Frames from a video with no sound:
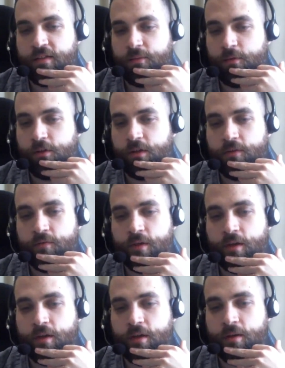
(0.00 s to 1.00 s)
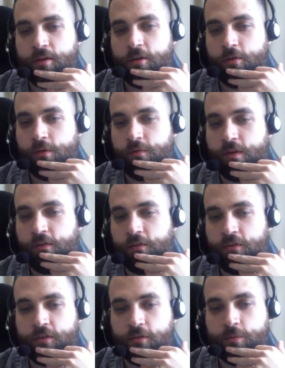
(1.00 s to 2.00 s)
will give new
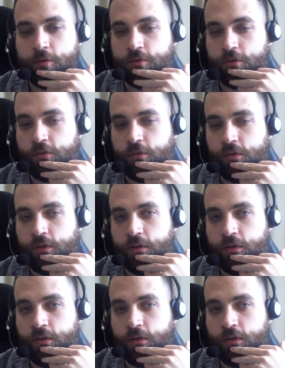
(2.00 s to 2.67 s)
investors exposure to it.